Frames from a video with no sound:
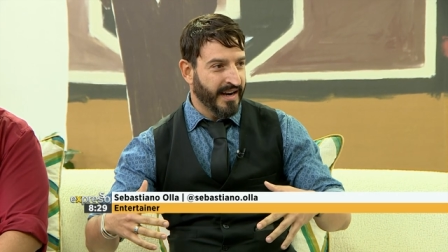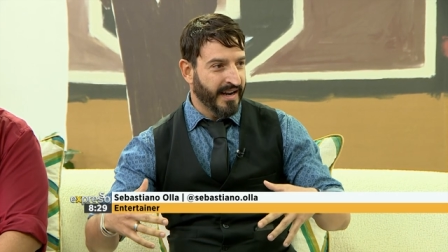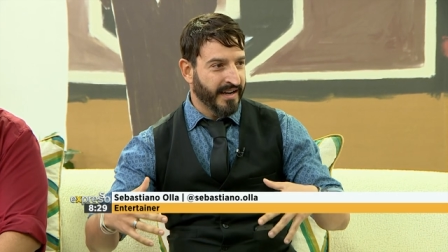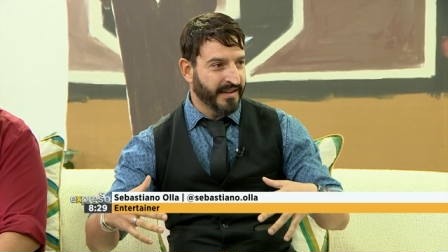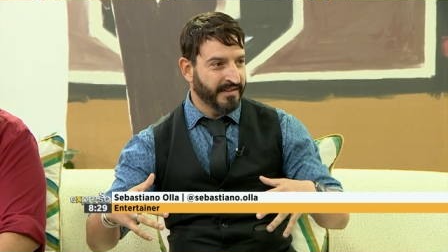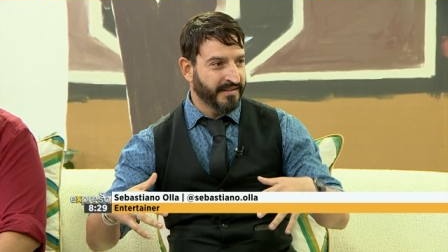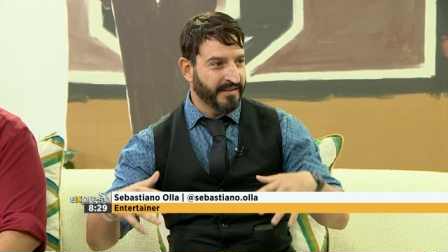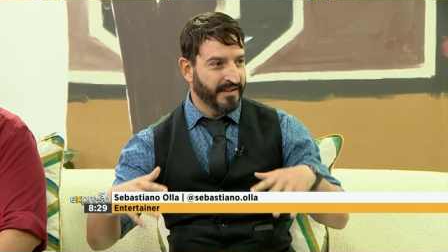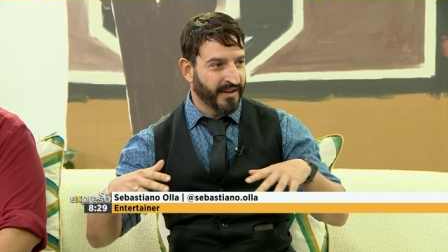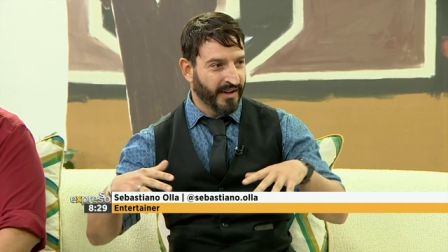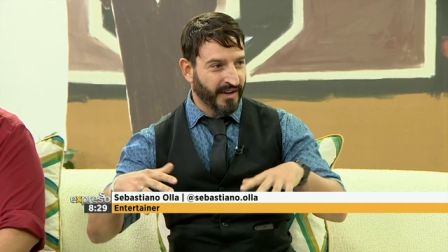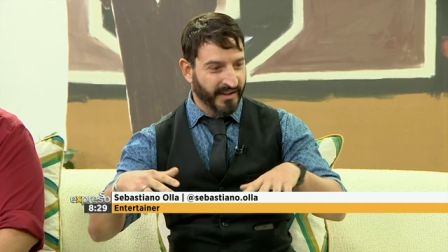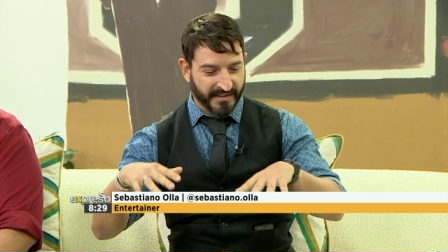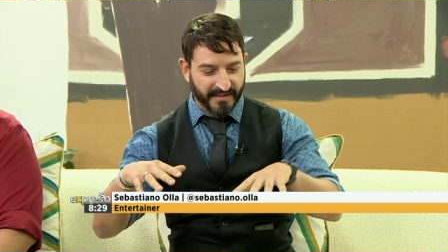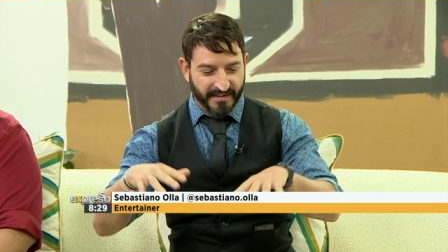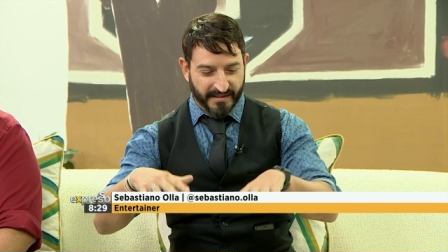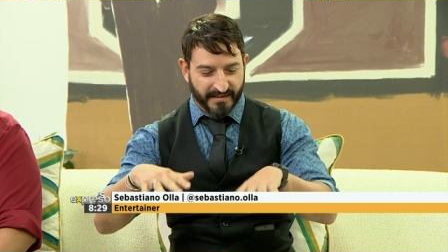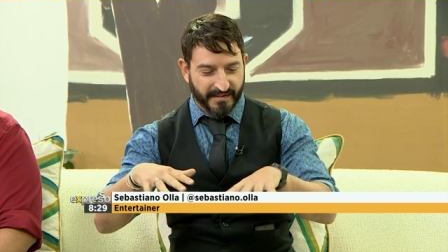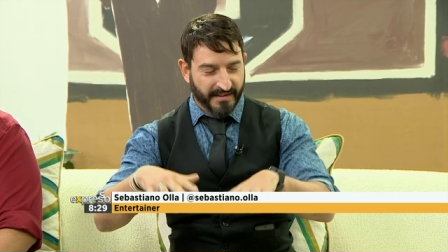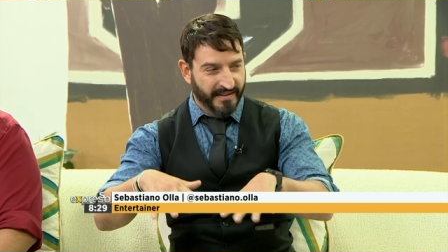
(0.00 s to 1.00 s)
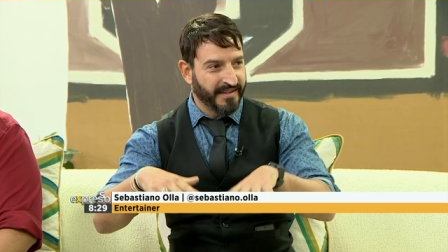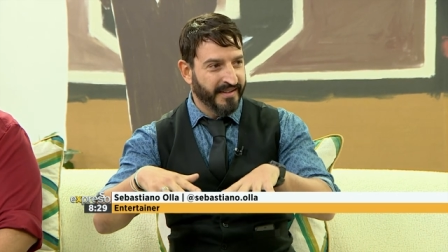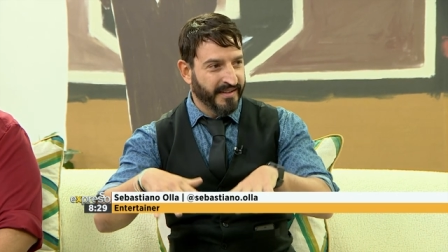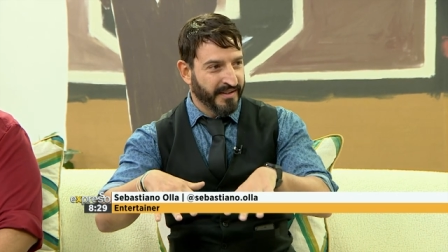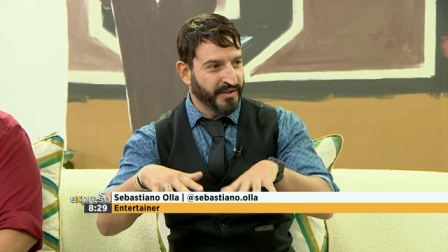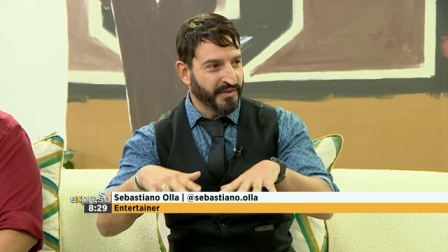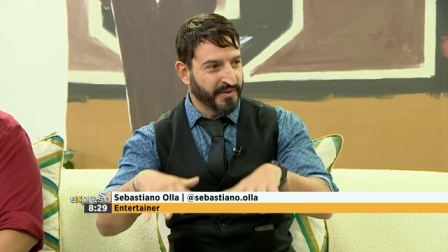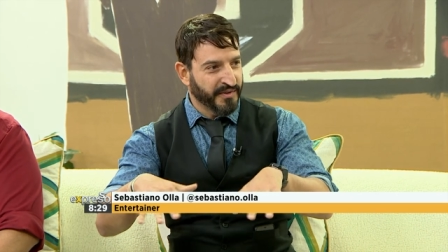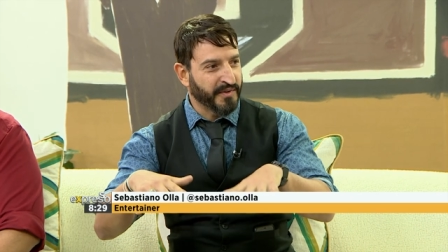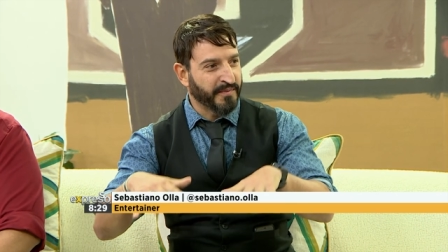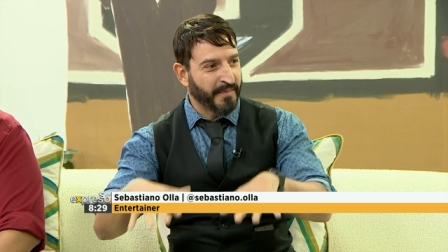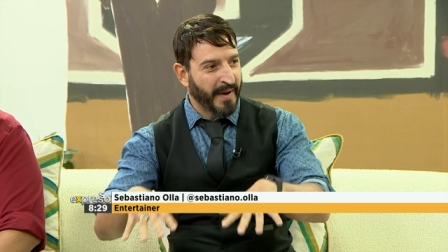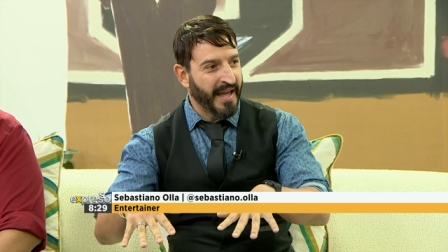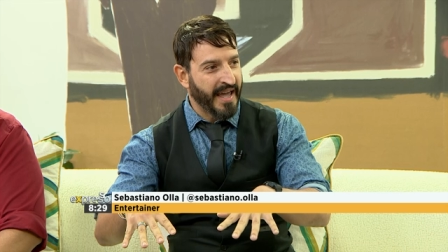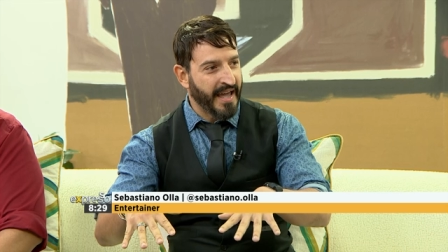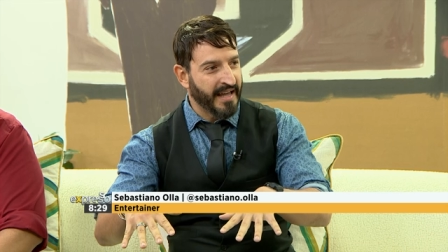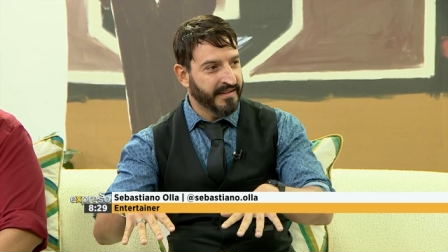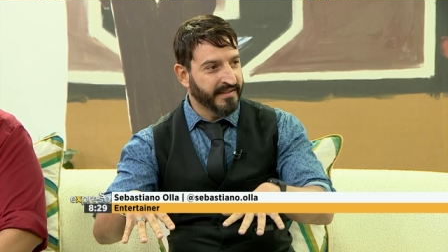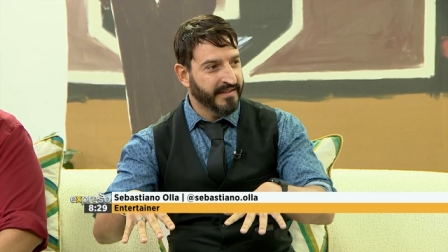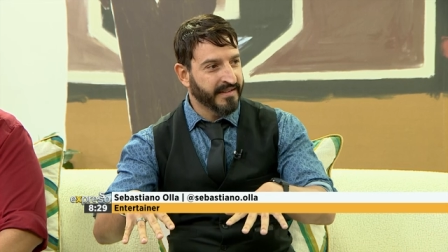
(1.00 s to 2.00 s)
And I lost the use of my
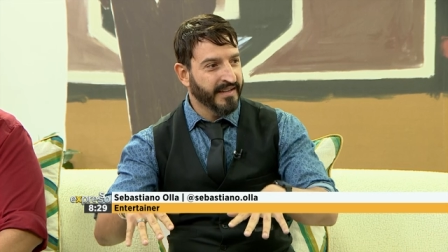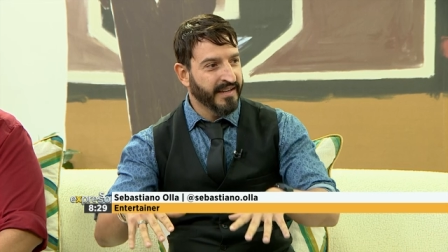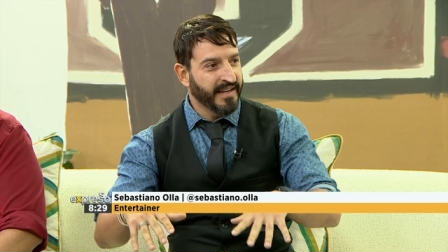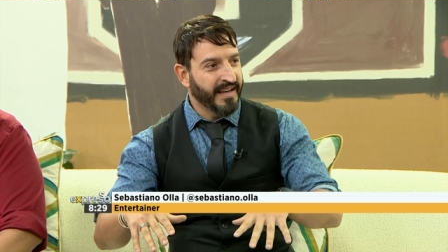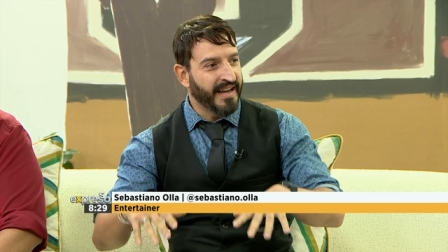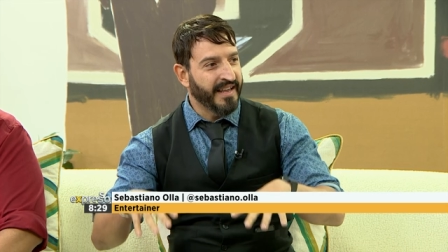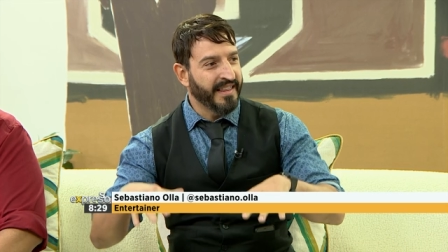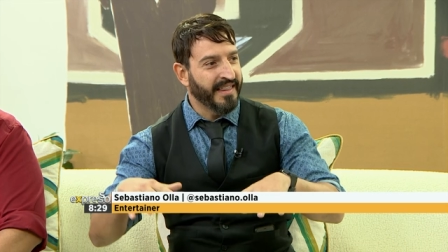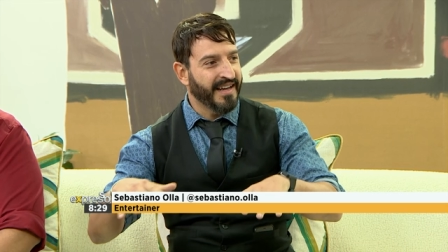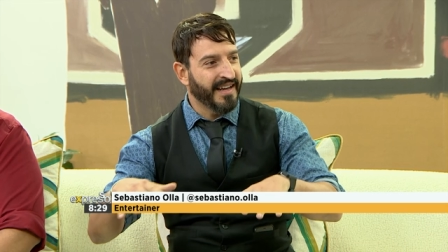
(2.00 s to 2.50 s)
hands. Oh,